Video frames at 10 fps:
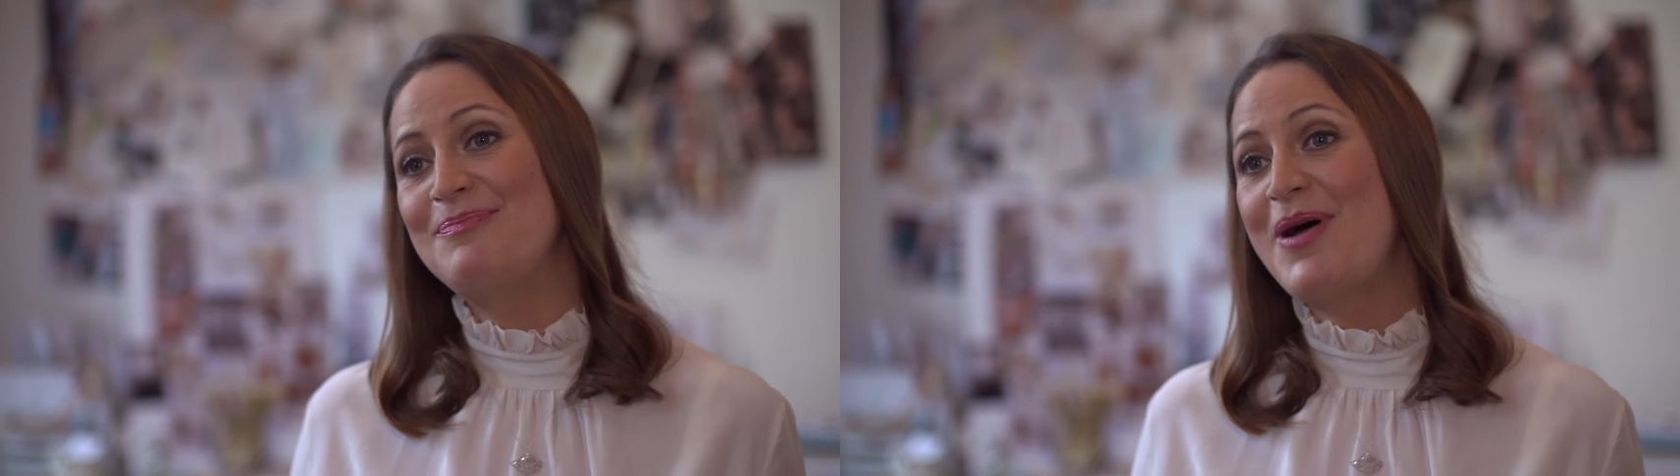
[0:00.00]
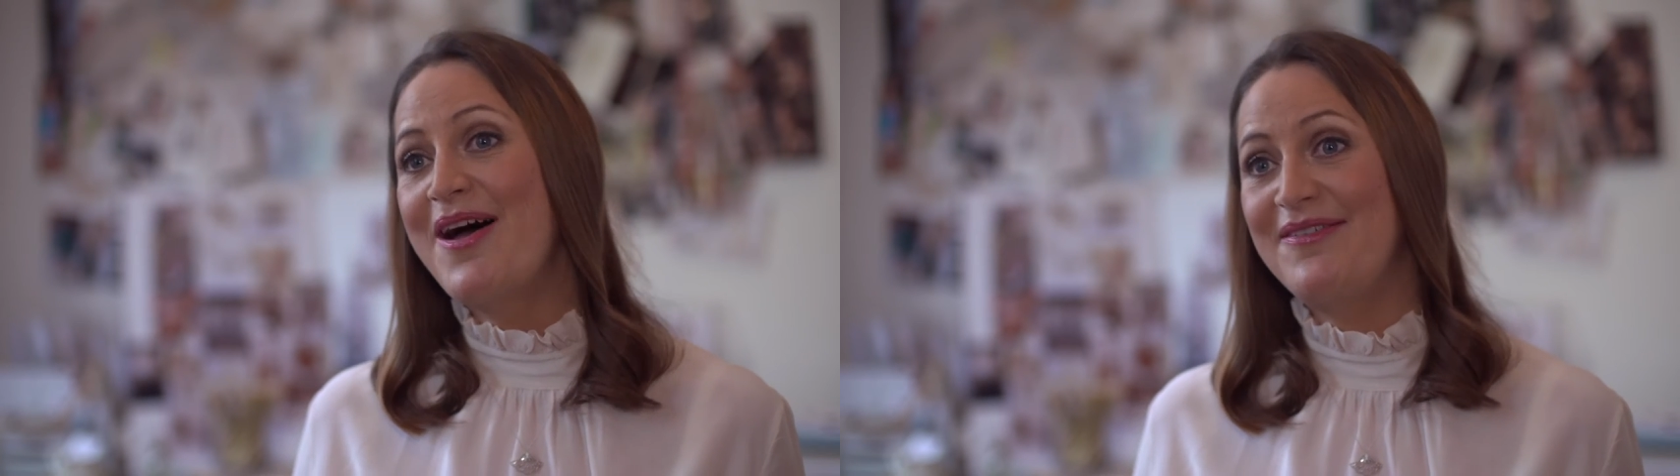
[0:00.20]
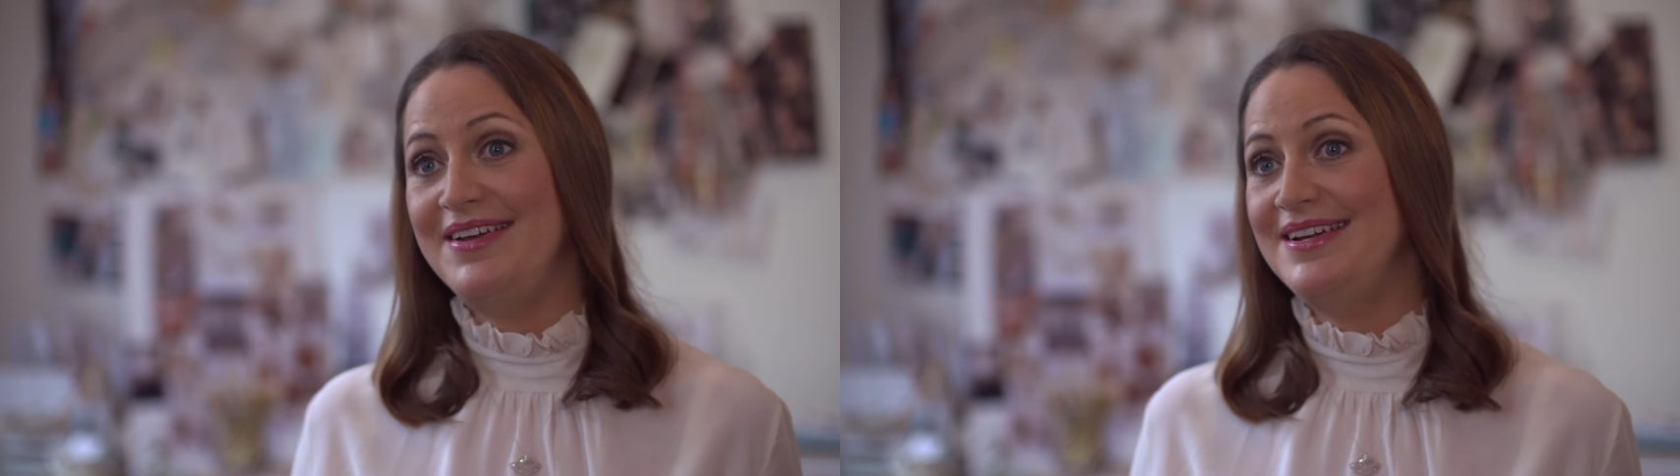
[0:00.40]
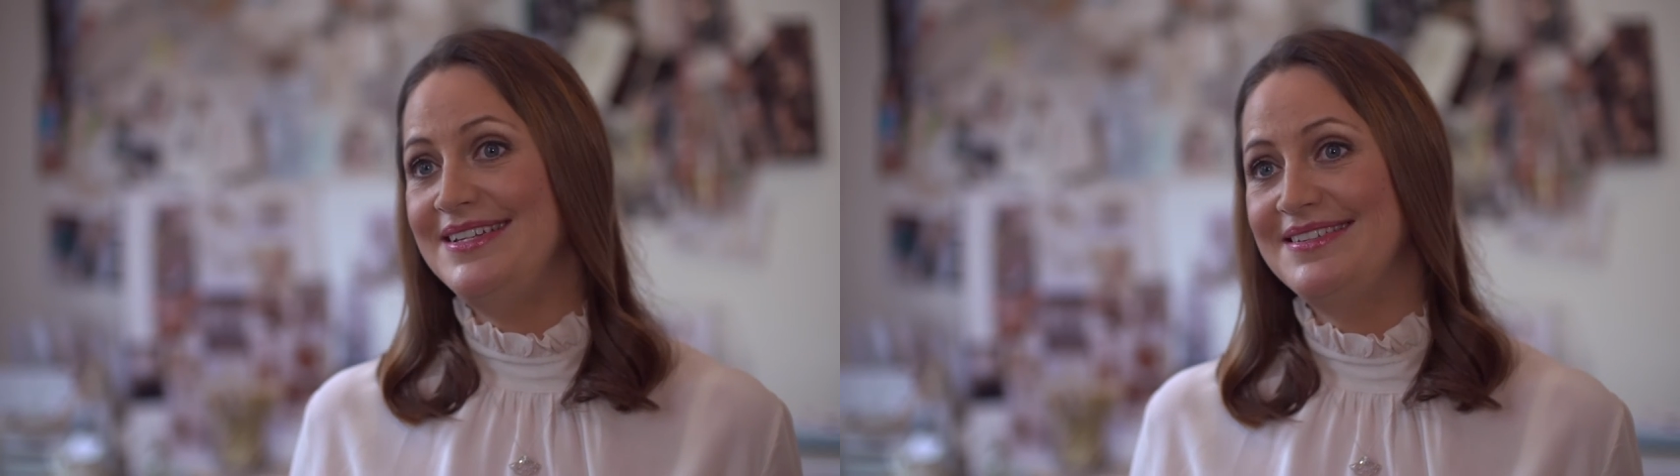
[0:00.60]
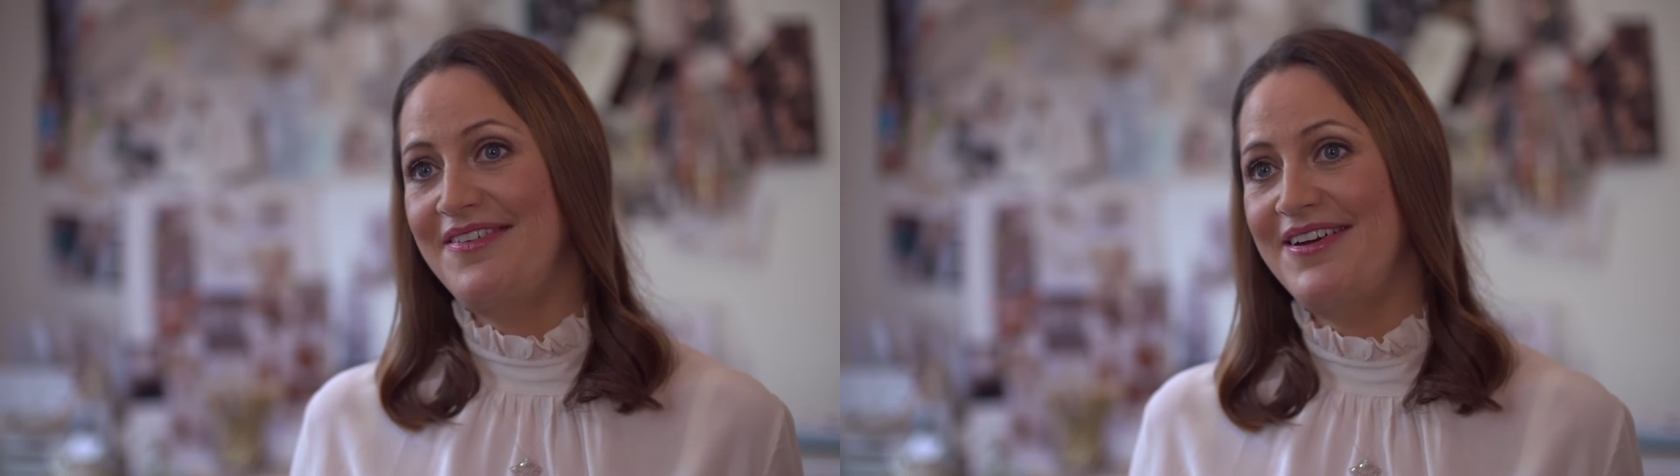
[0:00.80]
perfectly
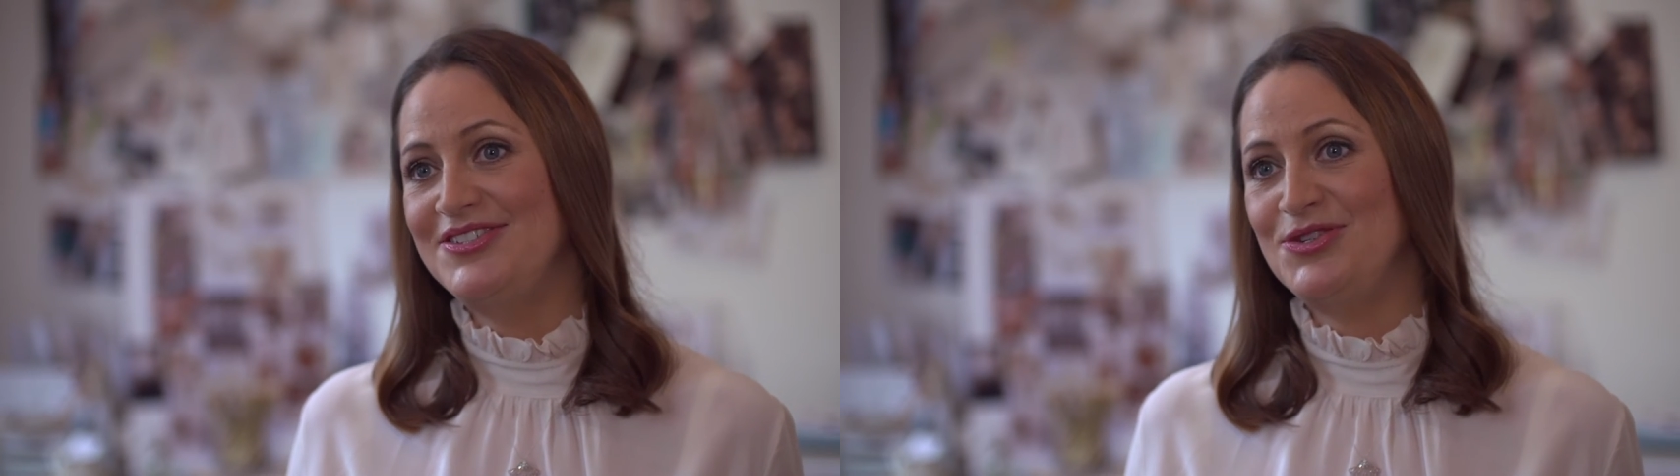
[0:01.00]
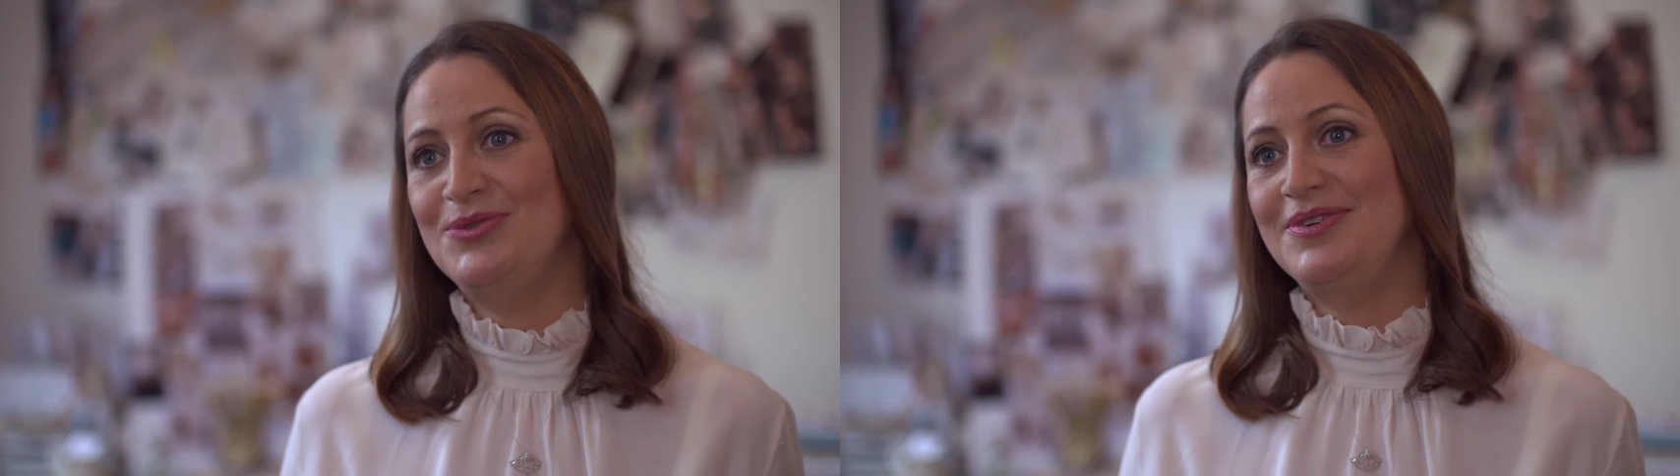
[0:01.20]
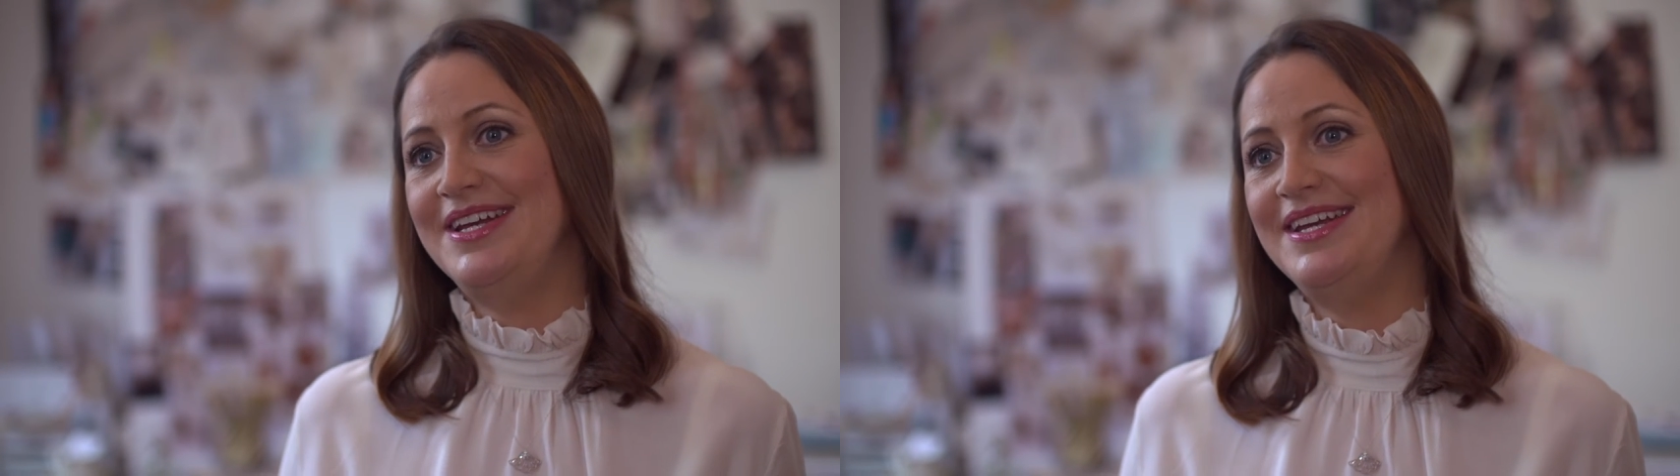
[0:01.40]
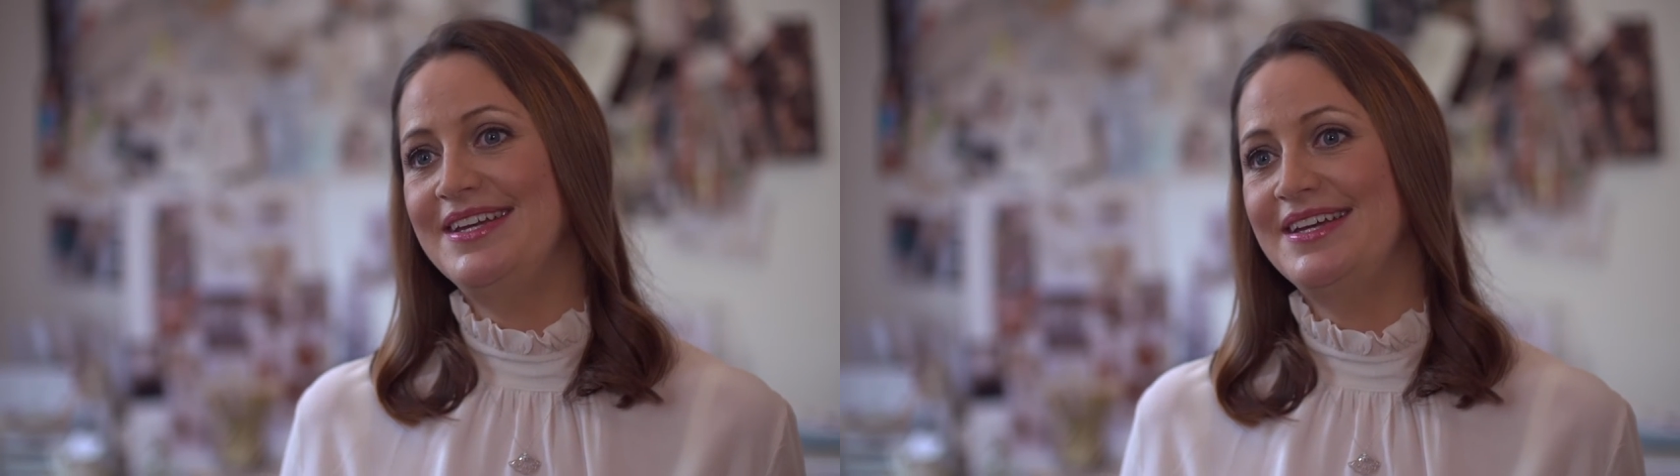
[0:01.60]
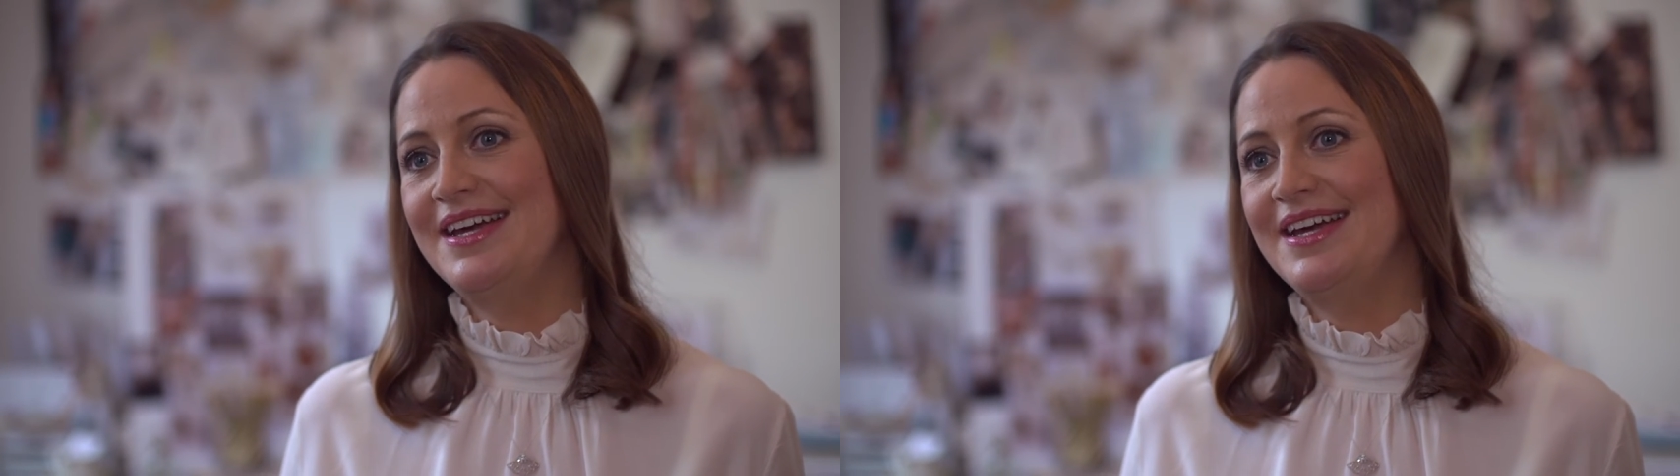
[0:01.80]
to fine jewellery.